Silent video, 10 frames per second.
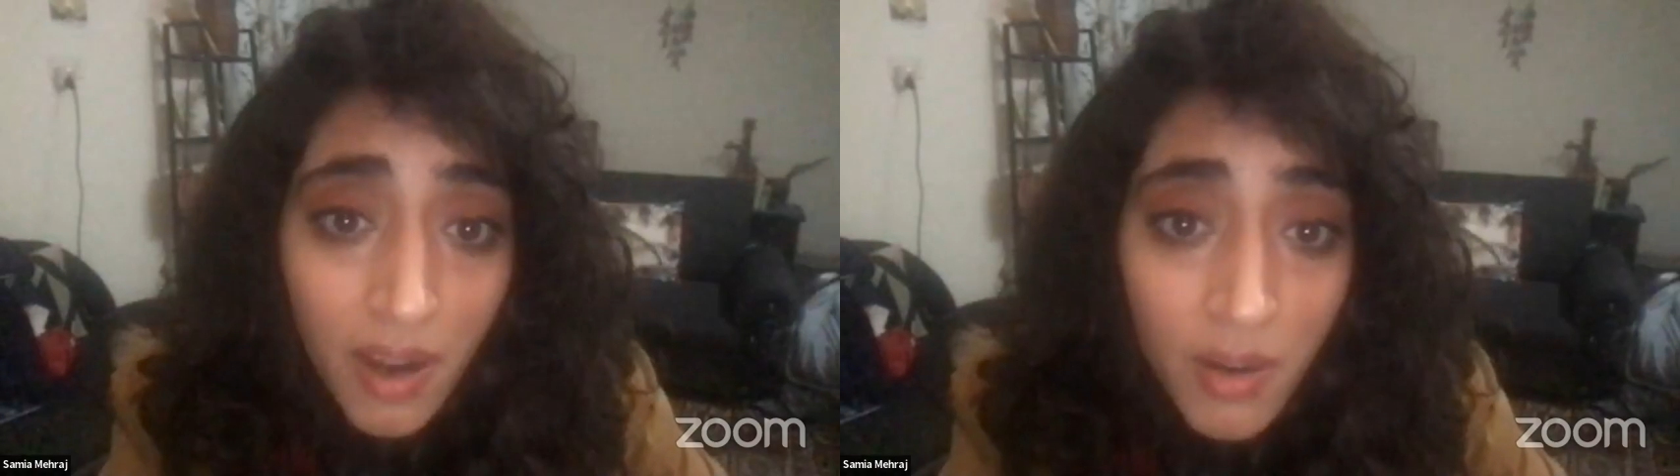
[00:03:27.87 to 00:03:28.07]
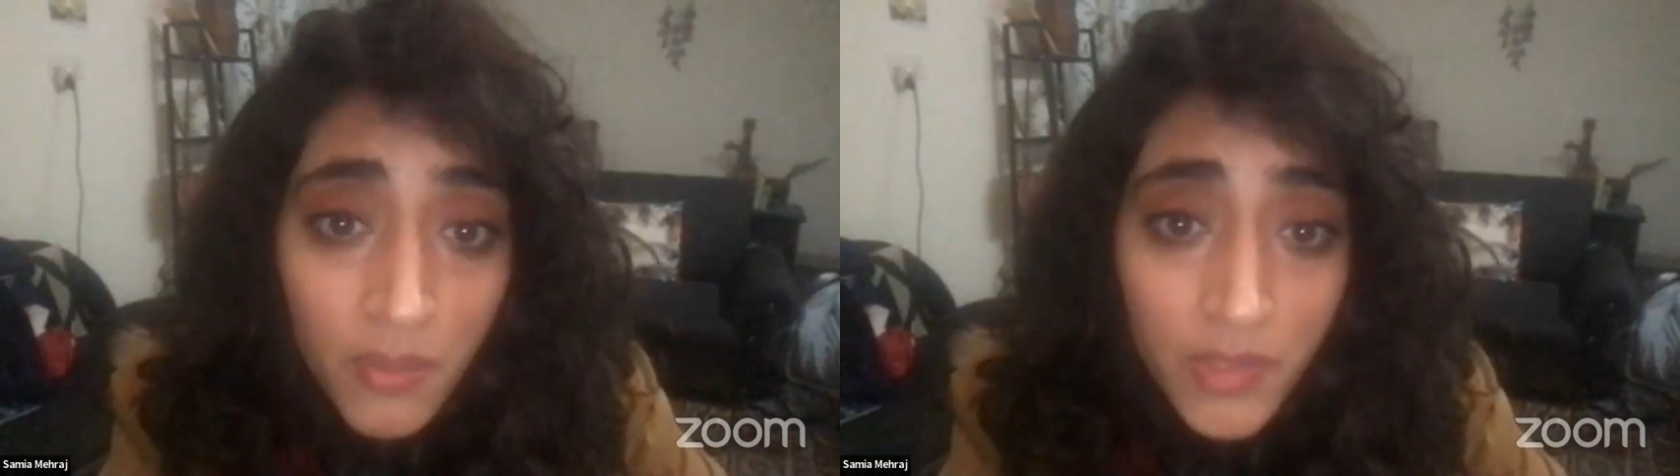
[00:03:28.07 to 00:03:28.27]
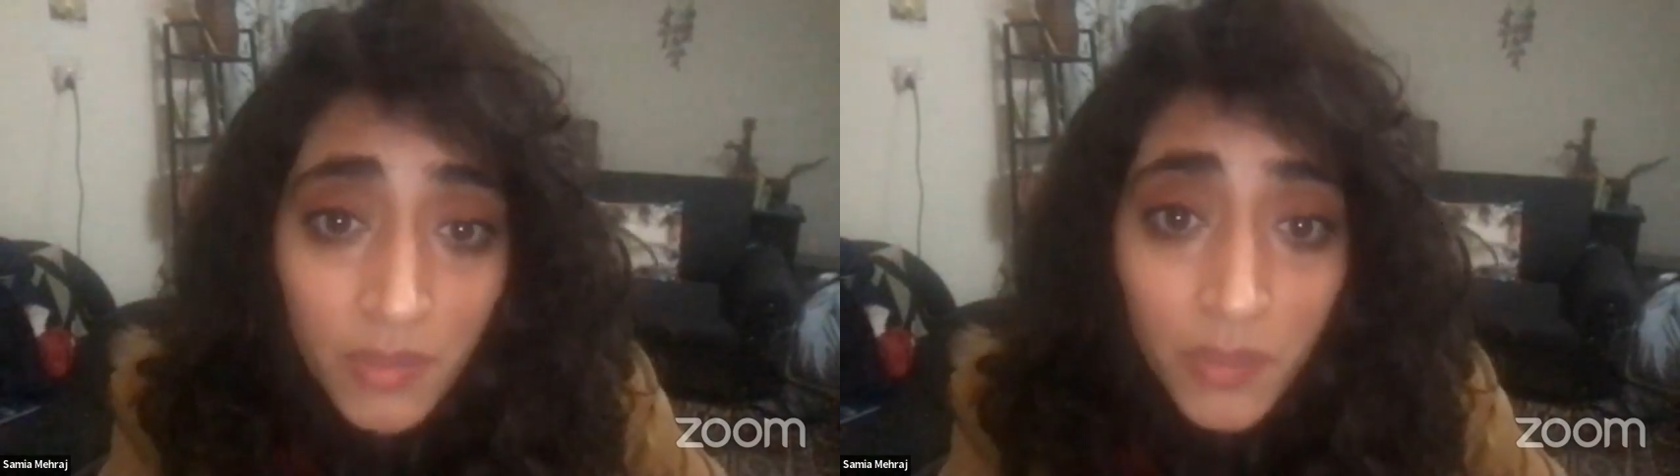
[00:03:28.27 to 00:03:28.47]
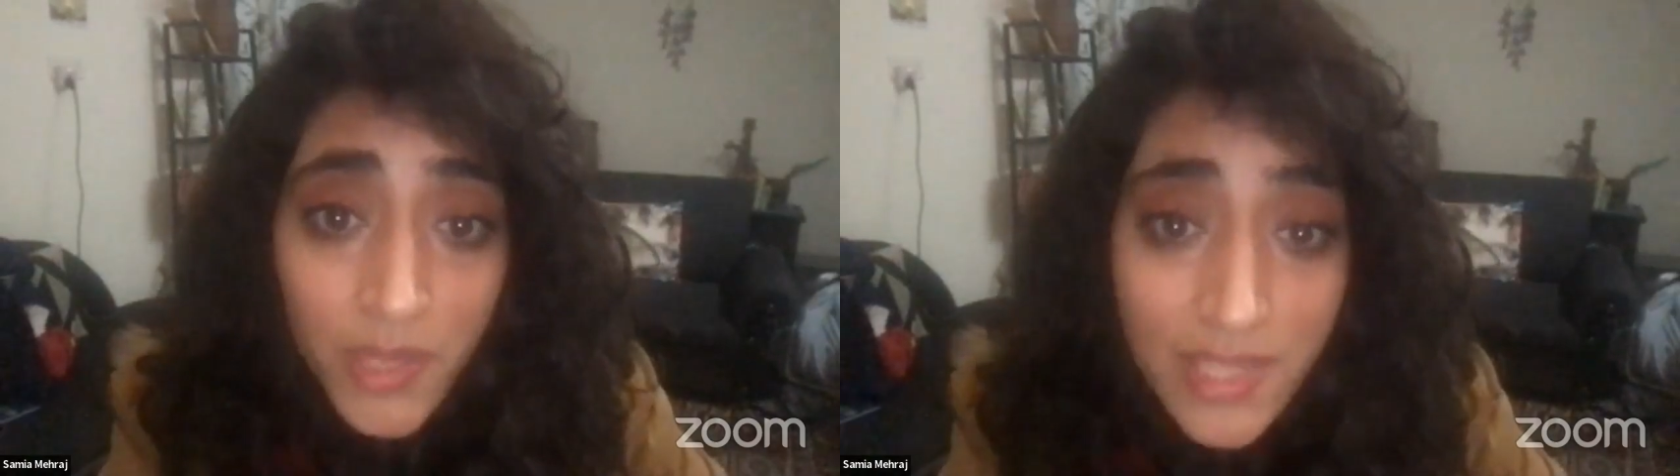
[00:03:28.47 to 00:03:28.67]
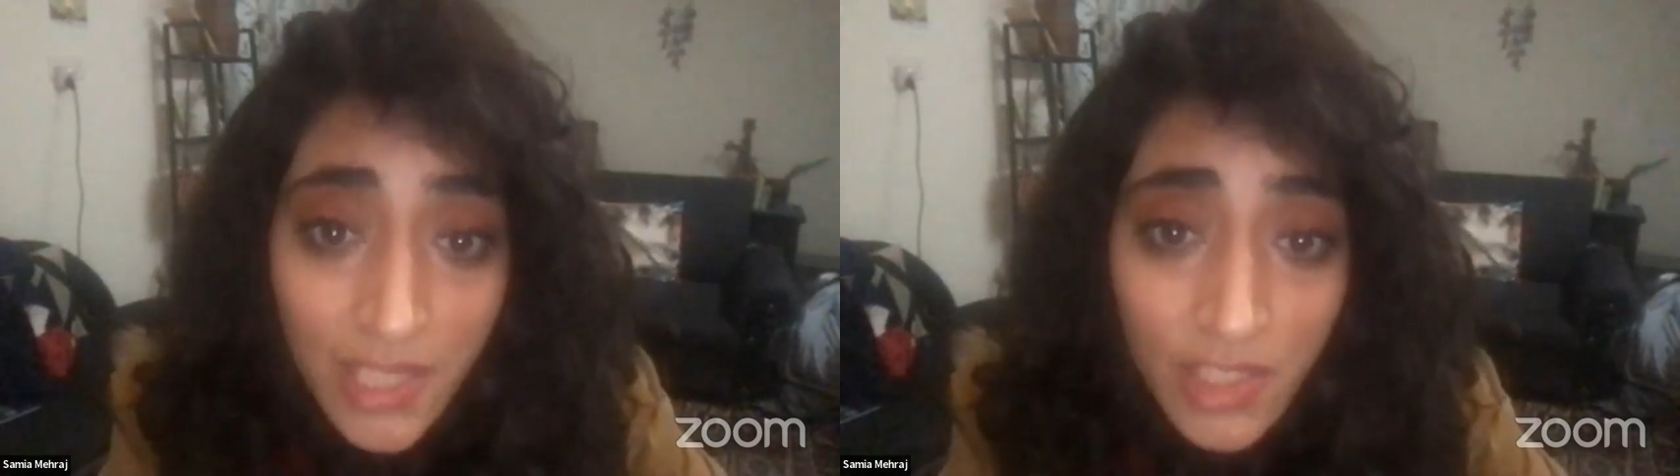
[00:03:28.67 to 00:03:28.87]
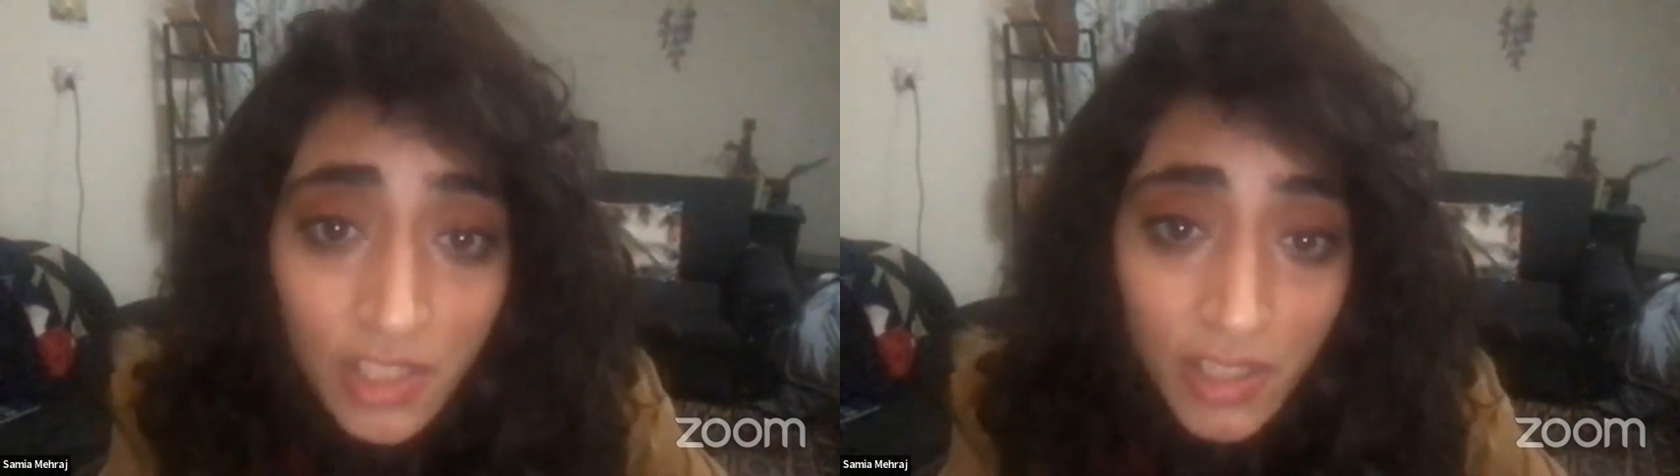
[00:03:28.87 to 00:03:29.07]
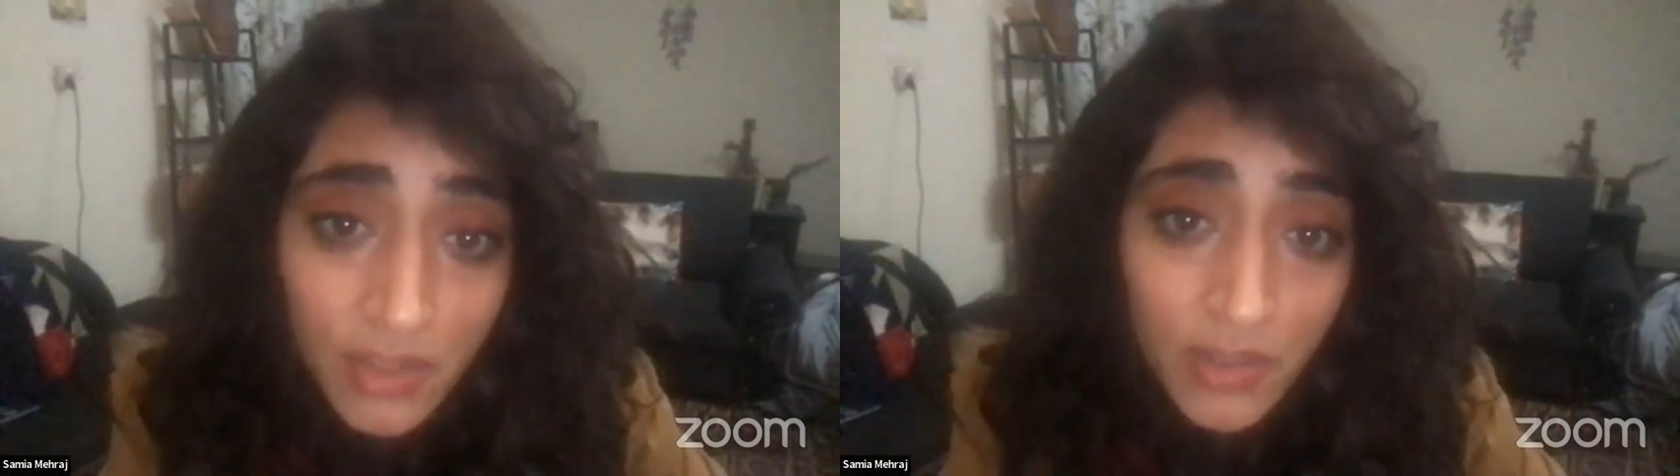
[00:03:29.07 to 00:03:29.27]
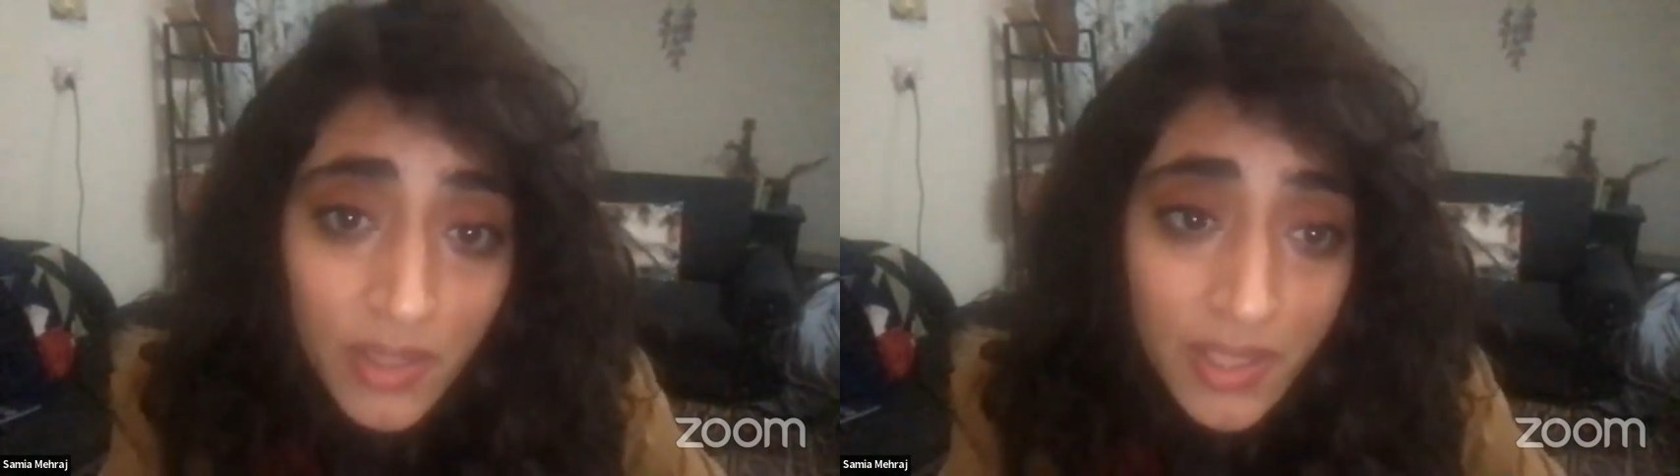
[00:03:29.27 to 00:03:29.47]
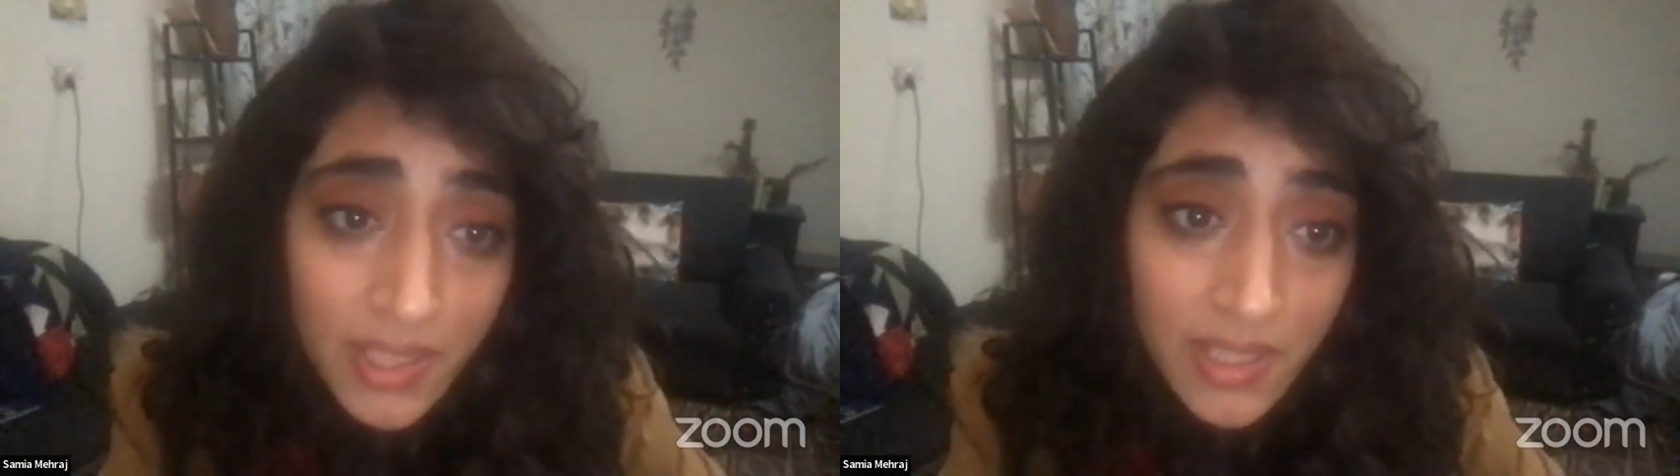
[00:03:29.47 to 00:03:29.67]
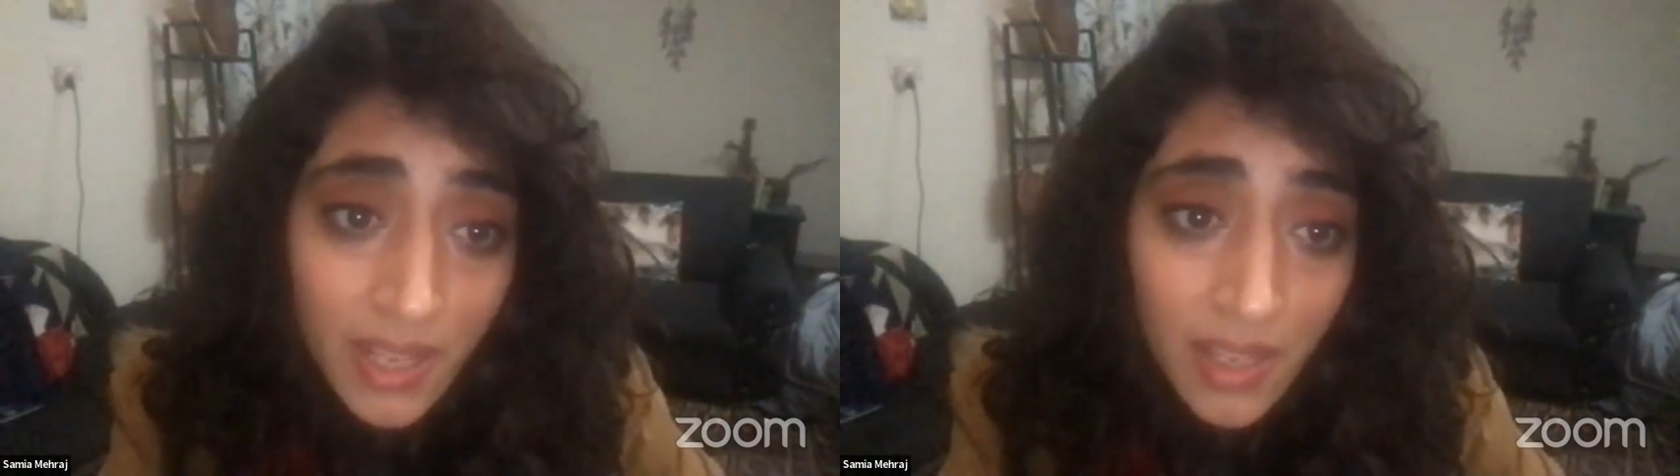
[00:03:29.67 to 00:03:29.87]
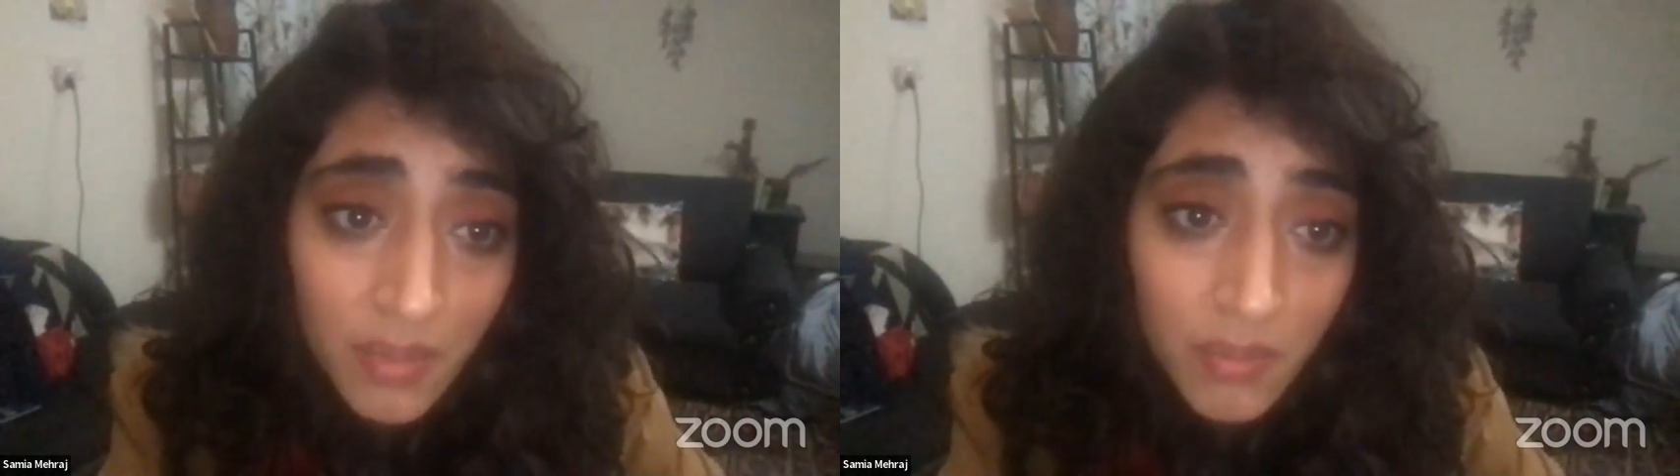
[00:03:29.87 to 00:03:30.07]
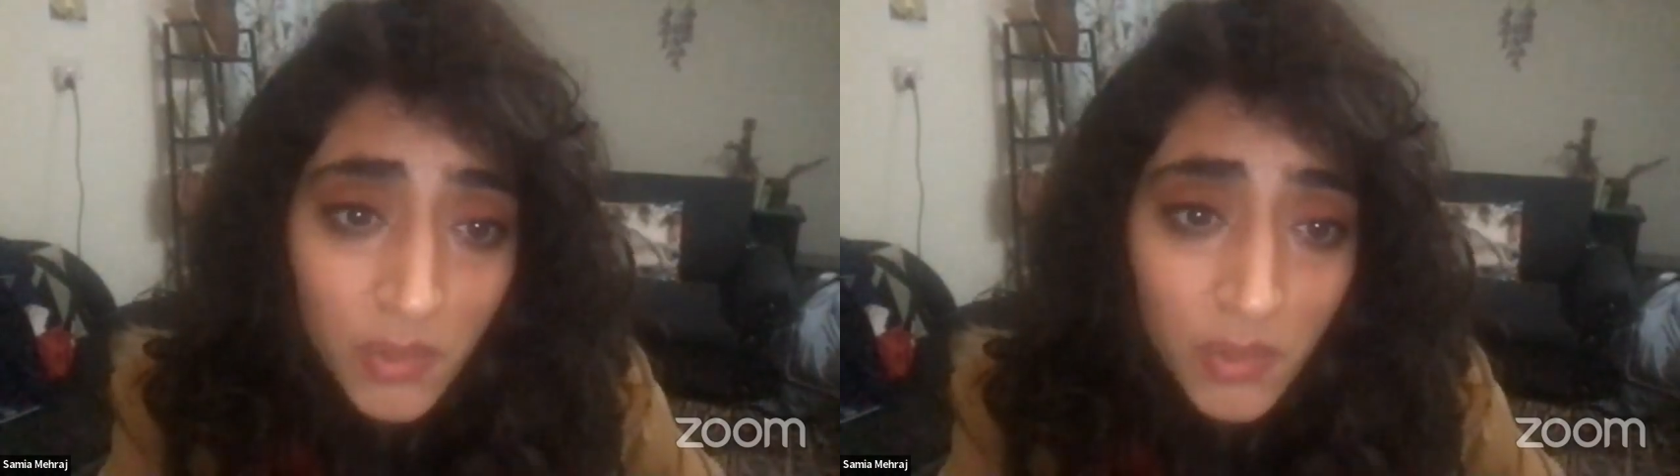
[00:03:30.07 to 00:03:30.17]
arms and beseech her to resist time.